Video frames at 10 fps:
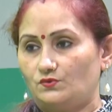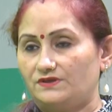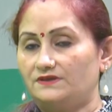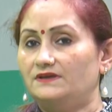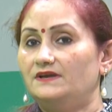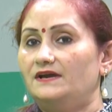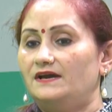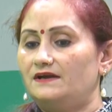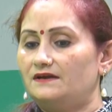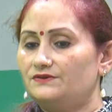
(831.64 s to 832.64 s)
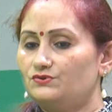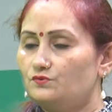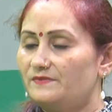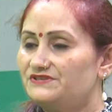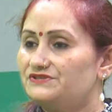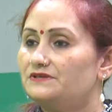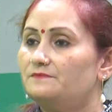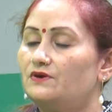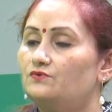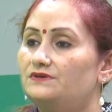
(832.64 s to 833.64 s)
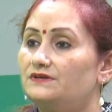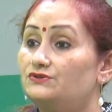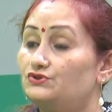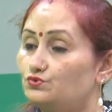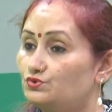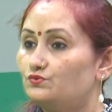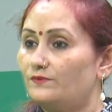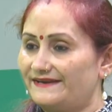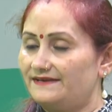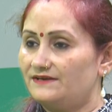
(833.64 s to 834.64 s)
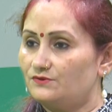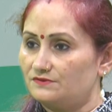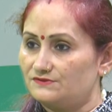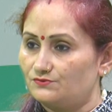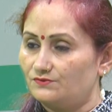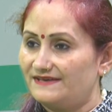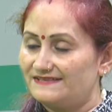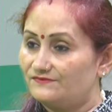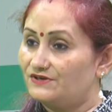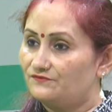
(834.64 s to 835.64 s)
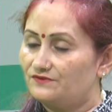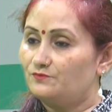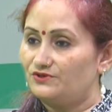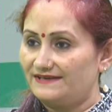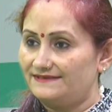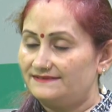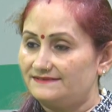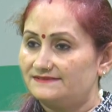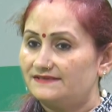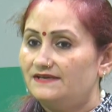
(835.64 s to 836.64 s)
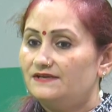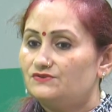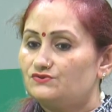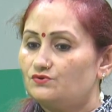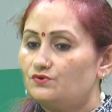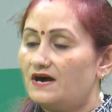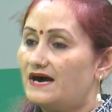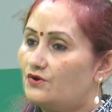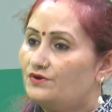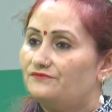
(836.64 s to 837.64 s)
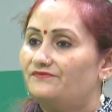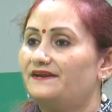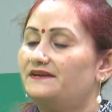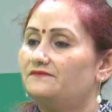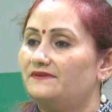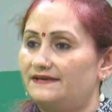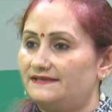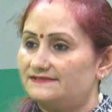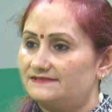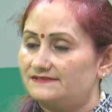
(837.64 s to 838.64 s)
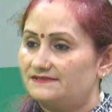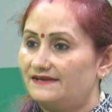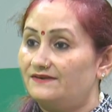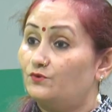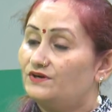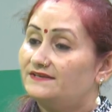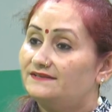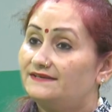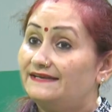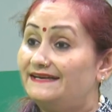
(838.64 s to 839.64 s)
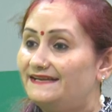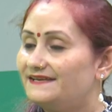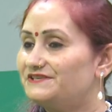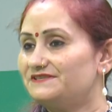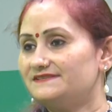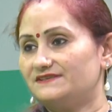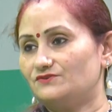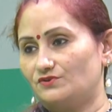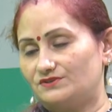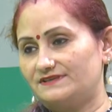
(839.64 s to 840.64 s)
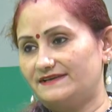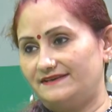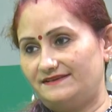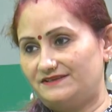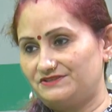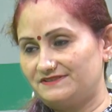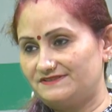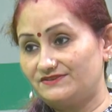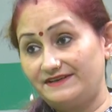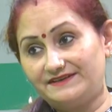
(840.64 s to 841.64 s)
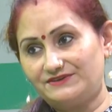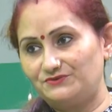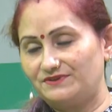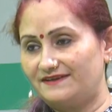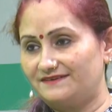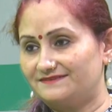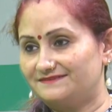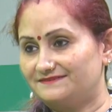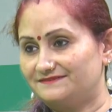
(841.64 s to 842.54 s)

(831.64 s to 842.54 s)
Okay. You mentioned about tooth whitening also as one of the modalities. So how effective it is, and what are the indications and contraindications related to that?